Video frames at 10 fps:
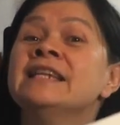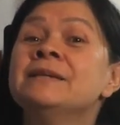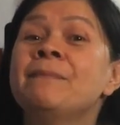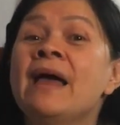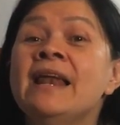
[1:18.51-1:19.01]

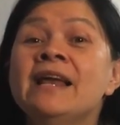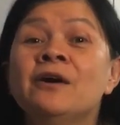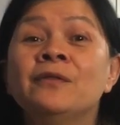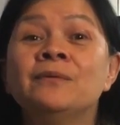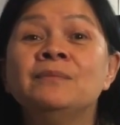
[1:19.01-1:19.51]
Depending
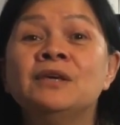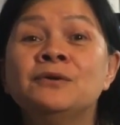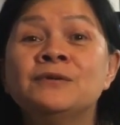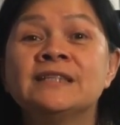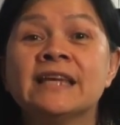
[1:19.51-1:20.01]
on the
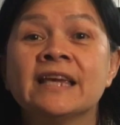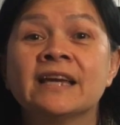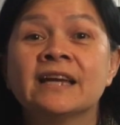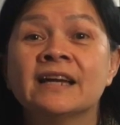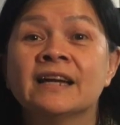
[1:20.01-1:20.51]

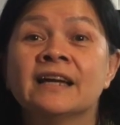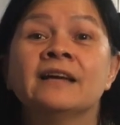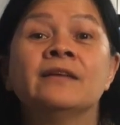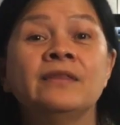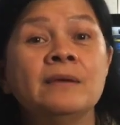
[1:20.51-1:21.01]
music,
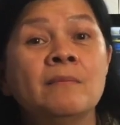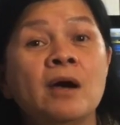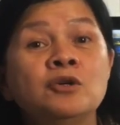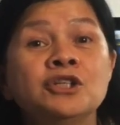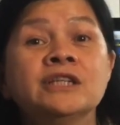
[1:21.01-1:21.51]
the
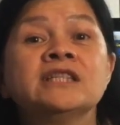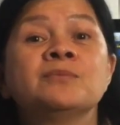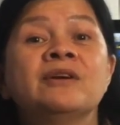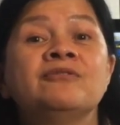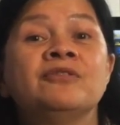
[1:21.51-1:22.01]

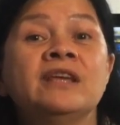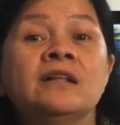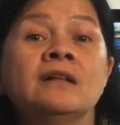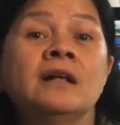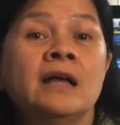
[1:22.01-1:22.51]
emotions we
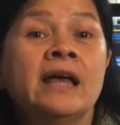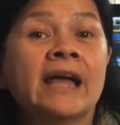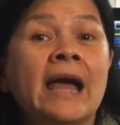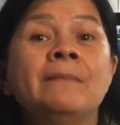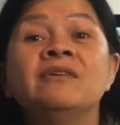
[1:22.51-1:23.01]
feel
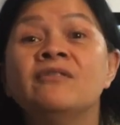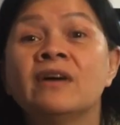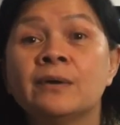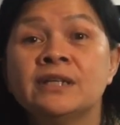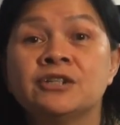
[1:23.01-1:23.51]
can be
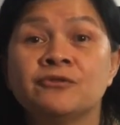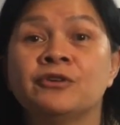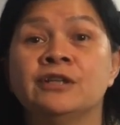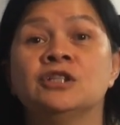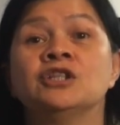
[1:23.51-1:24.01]
very
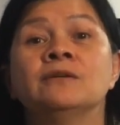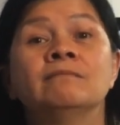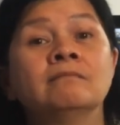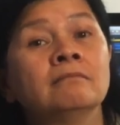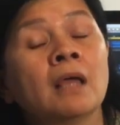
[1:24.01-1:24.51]
different.
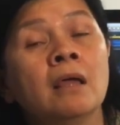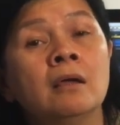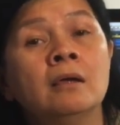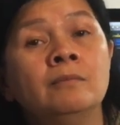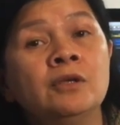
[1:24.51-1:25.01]

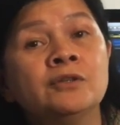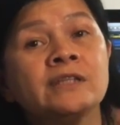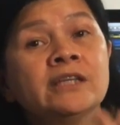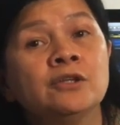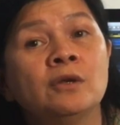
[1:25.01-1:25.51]

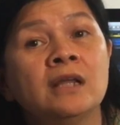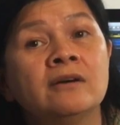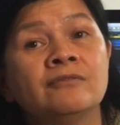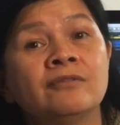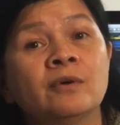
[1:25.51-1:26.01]
Music you
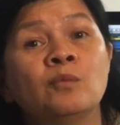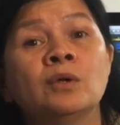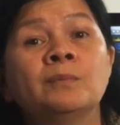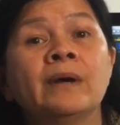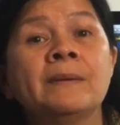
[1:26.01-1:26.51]
love
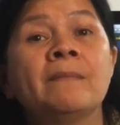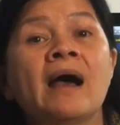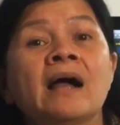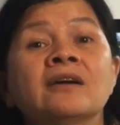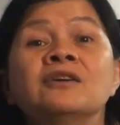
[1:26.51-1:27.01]
will bring
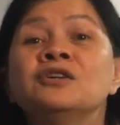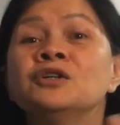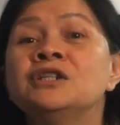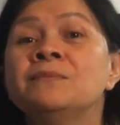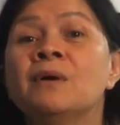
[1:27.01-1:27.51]
back
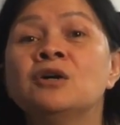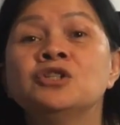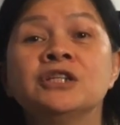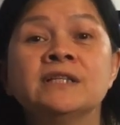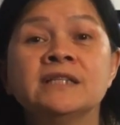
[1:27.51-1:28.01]
good
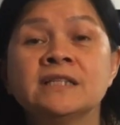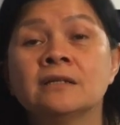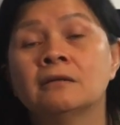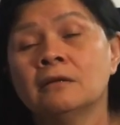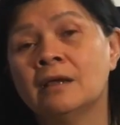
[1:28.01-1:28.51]
emotions
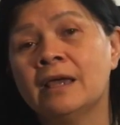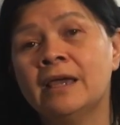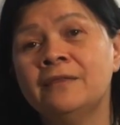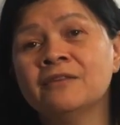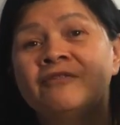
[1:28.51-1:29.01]

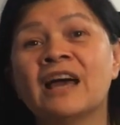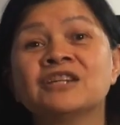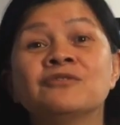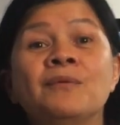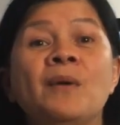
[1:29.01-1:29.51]
in the
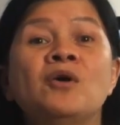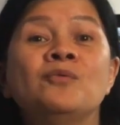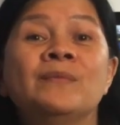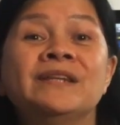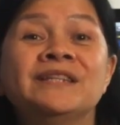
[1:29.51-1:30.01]
flash of a
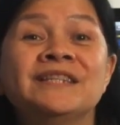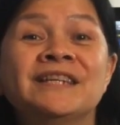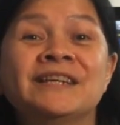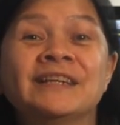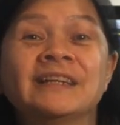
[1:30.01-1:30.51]
moment.